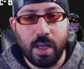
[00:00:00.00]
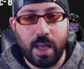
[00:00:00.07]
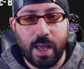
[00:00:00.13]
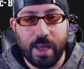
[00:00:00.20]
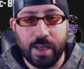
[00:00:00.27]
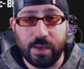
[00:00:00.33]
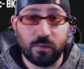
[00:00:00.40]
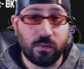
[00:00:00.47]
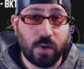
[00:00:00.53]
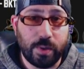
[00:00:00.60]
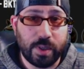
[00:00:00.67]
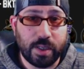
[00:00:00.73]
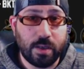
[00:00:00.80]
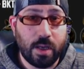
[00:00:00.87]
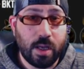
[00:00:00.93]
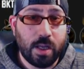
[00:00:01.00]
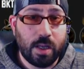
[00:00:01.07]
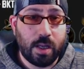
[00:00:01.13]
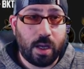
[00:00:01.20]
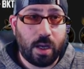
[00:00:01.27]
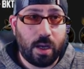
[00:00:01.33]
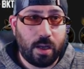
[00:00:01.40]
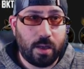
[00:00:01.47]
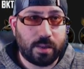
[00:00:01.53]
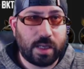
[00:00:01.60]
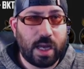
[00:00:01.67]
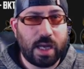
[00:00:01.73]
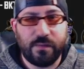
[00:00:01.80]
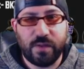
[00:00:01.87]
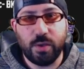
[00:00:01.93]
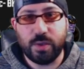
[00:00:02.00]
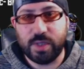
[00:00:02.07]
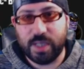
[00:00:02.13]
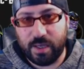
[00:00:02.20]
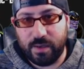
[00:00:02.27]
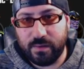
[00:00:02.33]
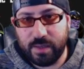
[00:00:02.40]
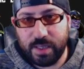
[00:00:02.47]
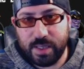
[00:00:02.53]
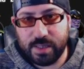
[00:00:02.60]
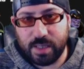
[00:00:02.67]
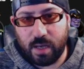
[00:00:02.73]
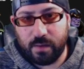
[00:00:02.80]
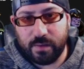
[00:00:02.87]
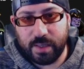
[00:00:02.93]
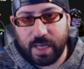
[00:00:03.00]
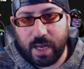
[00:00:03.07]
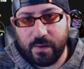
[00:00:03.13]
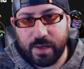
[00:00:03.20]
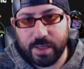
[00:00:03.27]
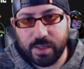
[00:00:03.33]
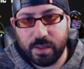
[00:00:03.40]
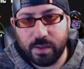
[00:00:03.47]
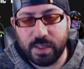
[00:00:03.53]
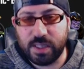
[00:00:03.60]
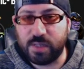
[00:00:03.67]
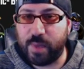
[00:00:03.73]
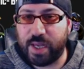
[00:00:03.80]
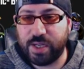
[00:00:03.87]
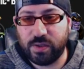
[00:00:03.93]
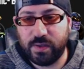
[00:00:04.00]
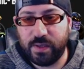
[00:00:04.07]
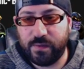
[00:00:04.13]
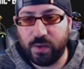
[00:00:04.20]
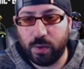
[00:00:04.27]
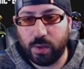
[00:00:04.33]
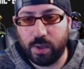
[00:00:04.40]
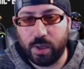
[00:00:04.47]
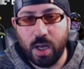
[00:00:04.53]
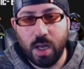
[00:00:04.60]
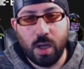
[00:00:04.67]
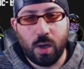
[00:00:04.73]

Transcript: And Ronin, kind of a utility solid character, especially if you're